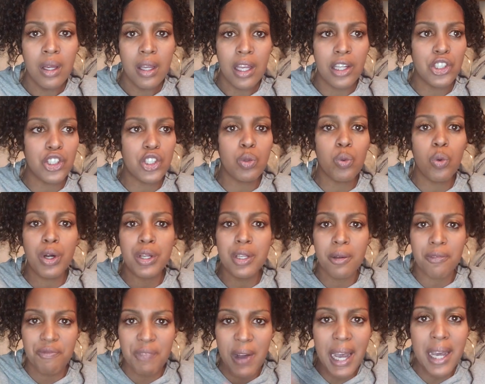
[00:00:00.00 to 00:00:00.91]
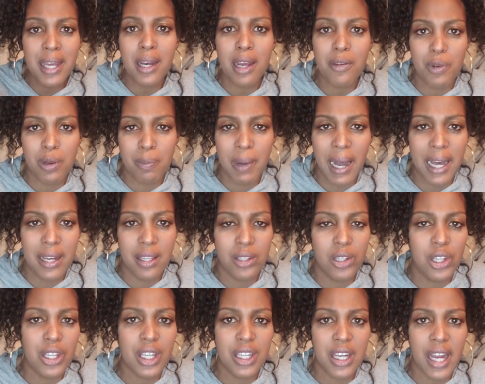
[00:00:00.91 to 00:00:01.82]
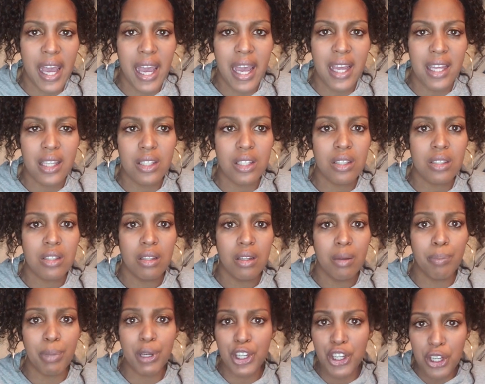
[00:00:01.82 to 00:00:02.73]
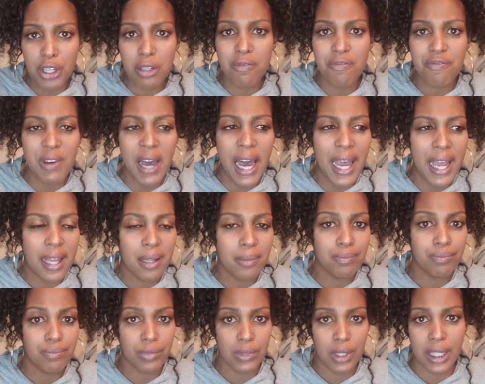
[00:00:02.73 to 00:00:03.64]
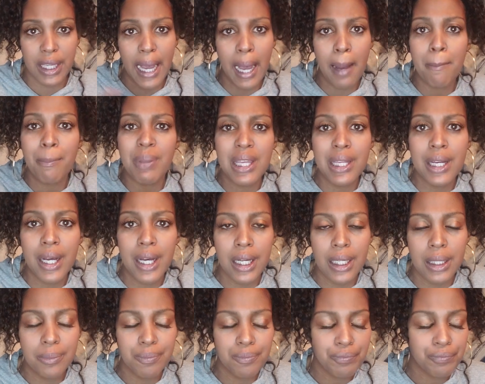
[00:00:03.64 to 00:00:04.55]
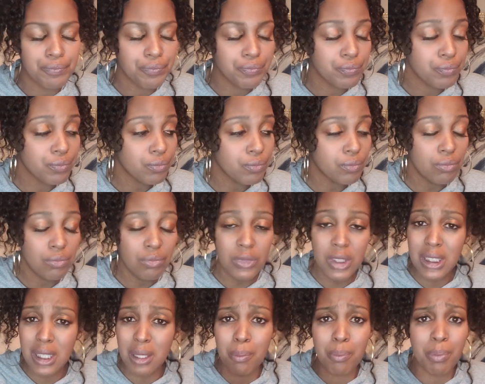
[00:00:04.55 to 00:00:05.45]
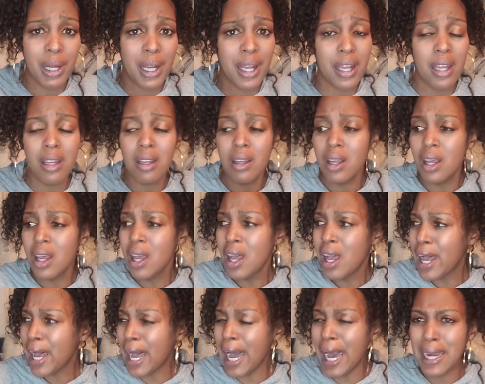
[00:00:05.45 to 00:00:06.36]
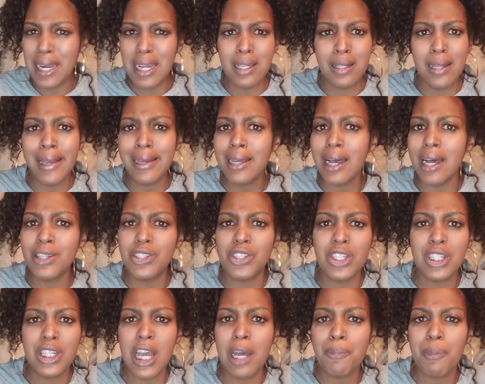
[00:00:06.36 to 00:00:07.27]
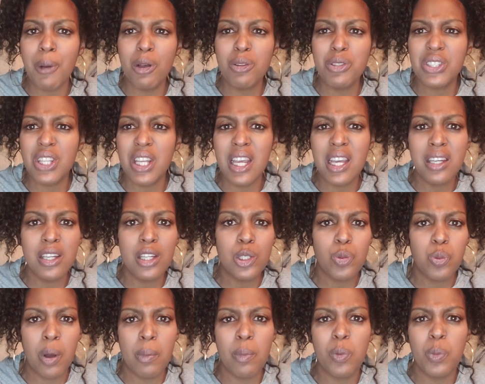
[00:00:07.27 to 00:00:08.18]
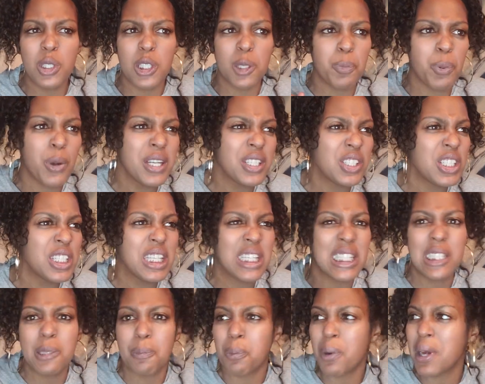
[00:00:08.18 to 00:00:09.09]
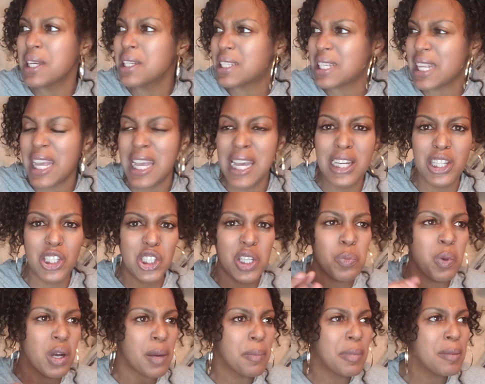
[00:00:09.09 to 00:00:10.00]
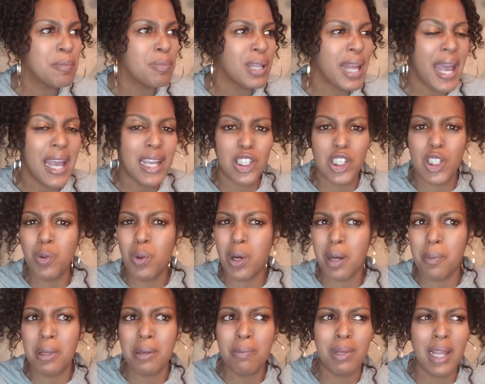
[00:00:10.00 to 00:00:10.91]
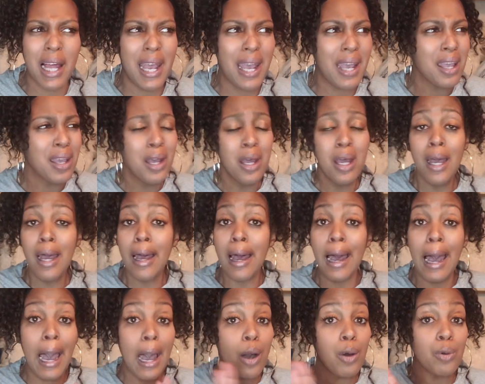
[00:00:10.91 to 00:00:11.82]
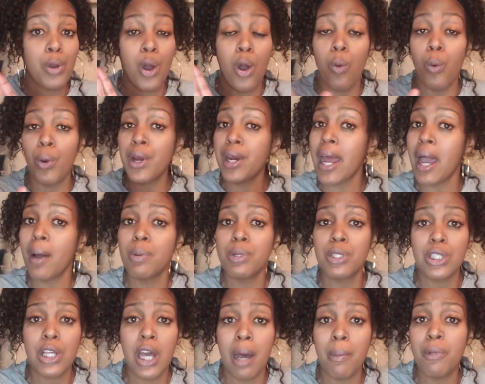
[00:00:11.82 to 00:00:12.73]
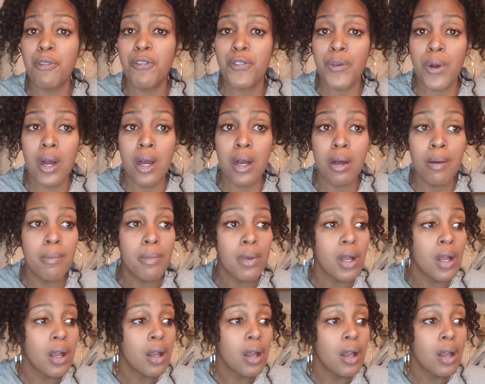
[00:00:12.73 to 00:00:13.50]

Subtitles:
And she wanted to fight everybody looking ass, but couldn't fight and got beat up. But I didn't like how she kept on saying this woman was spray. She gets spray tan and she want to be black. She want to be black. I don't know where that was coming from.